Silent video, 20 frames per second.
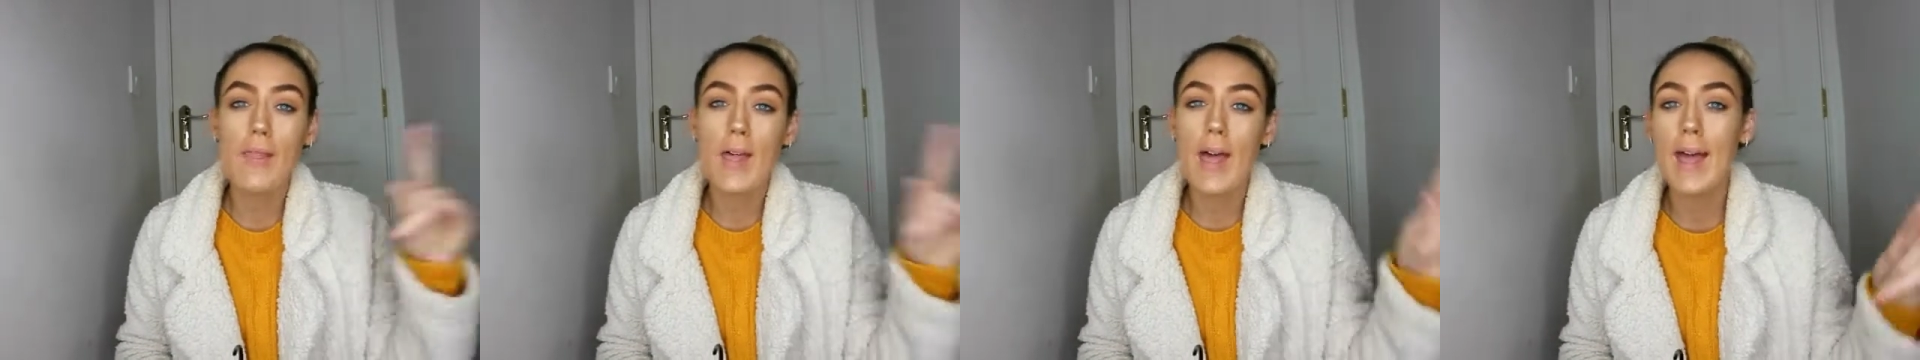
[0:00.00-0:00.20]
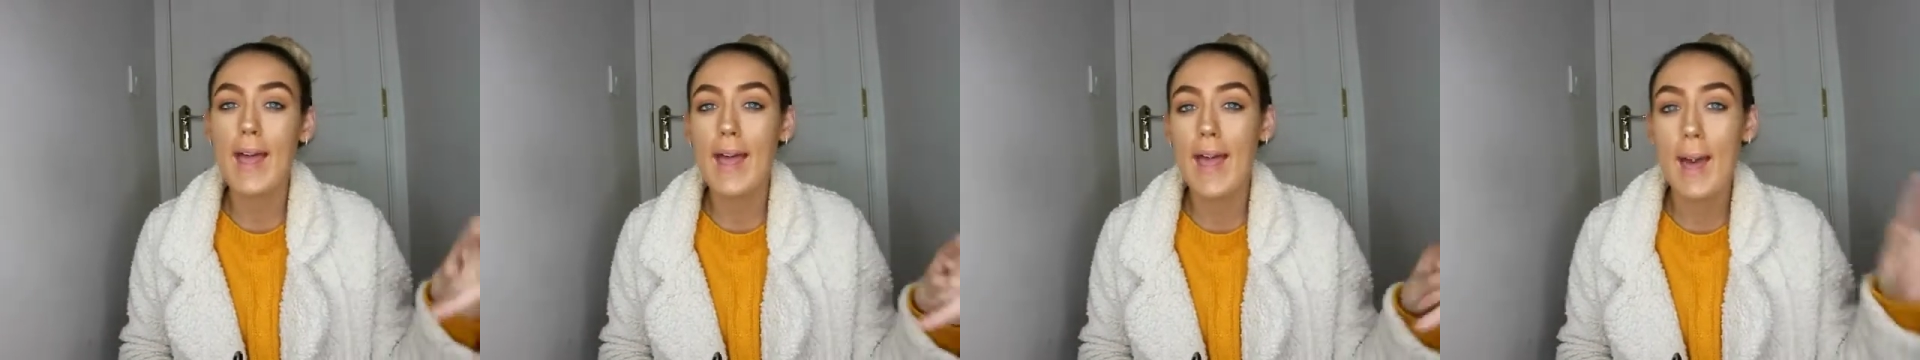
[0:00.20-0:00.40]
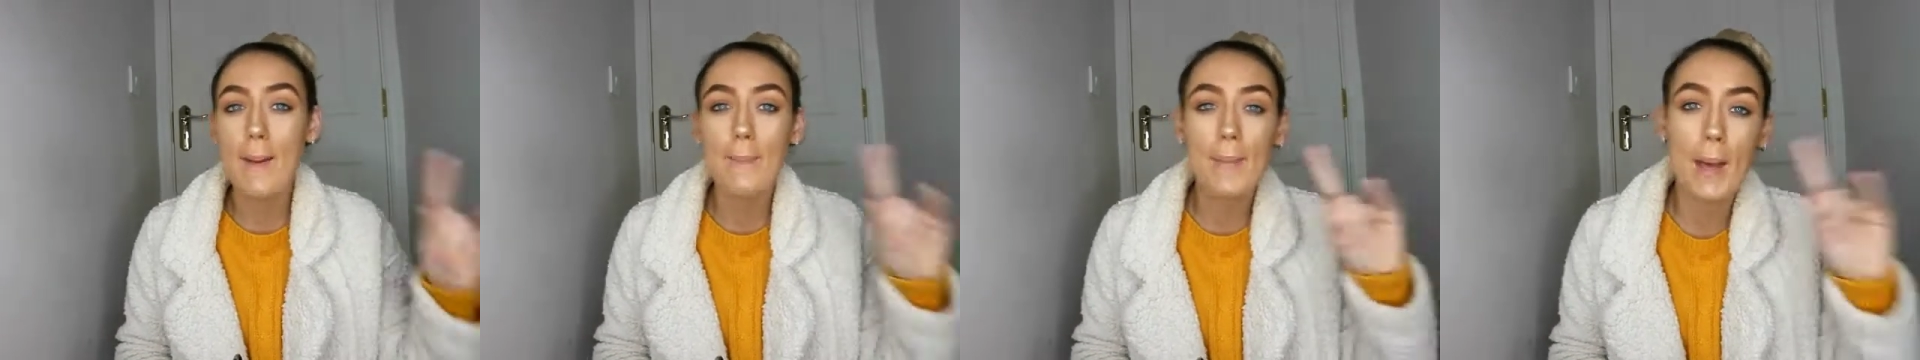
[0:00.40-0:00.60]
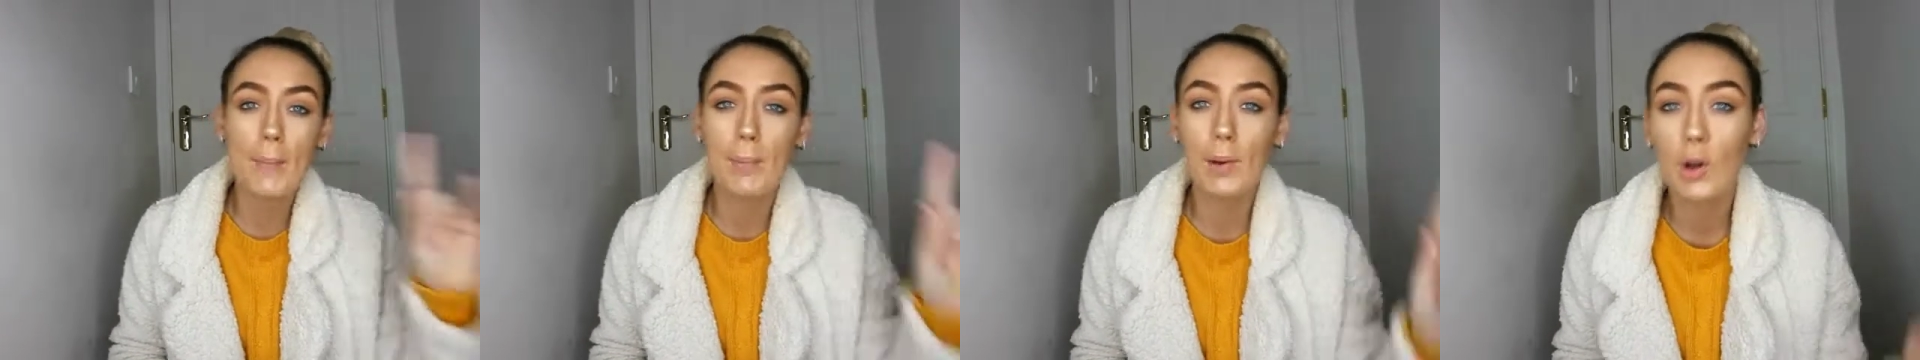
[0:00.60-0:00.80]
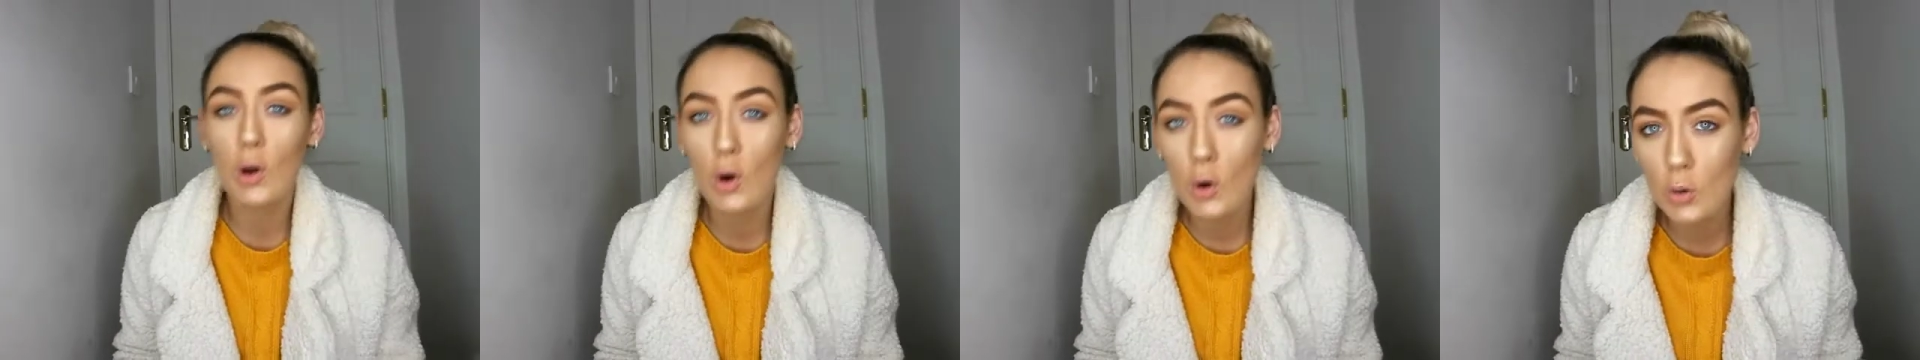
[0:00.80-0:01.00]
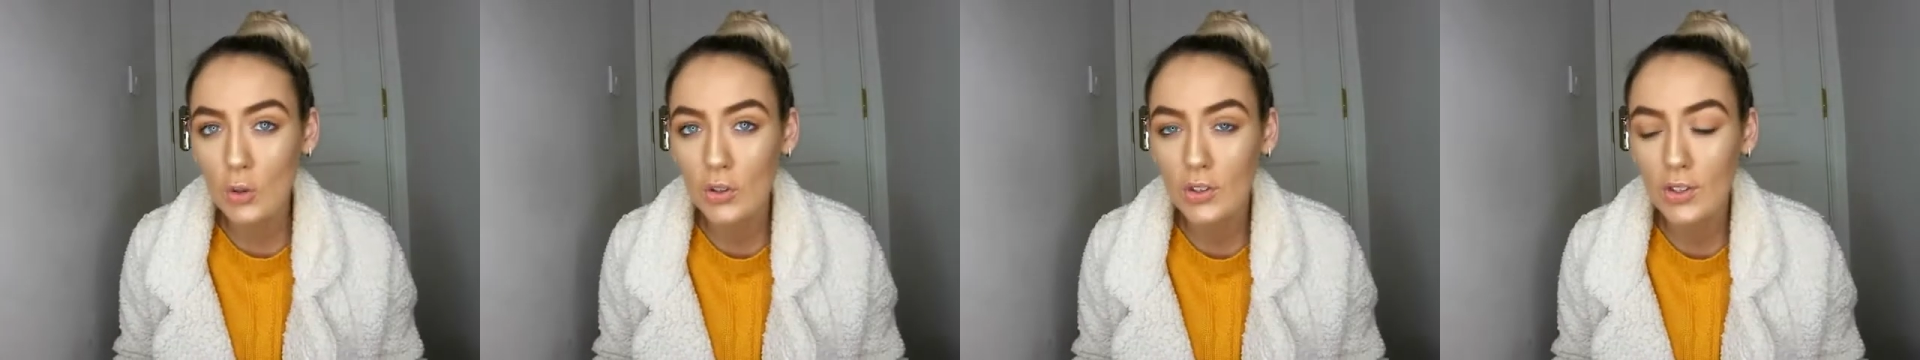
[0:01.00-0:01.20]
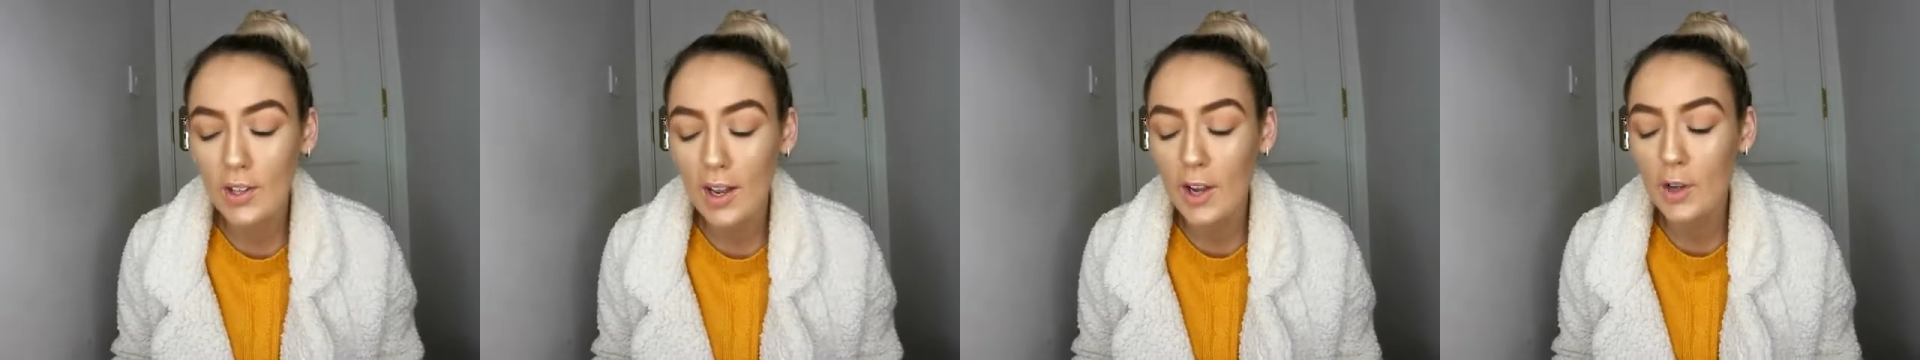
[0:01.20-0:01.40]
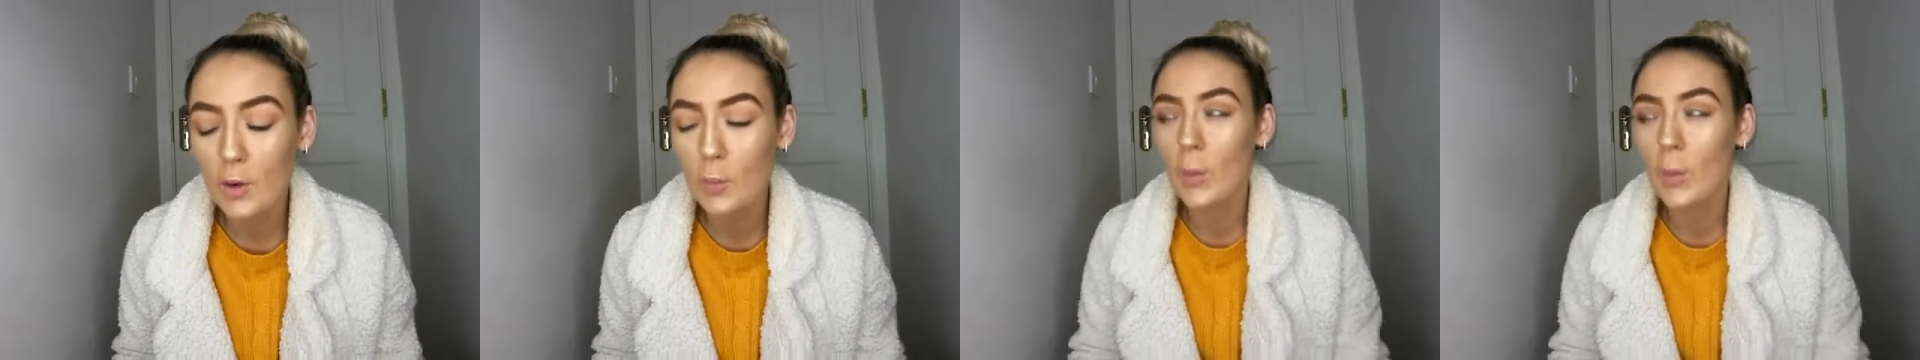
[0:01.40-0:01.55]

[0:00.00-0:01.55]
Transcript: the Pep and Co side